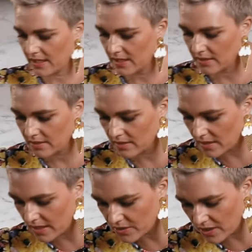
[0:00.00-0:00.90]
in.
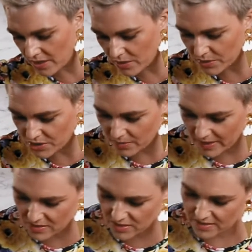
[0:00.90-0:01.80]
I don't know what to do about
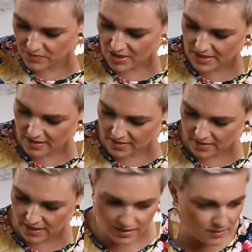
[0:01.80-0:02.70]
the strings of cheese other
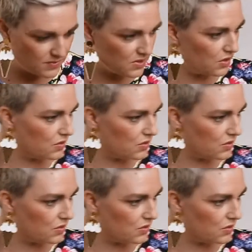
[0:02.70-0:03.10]
than eat them, so you'll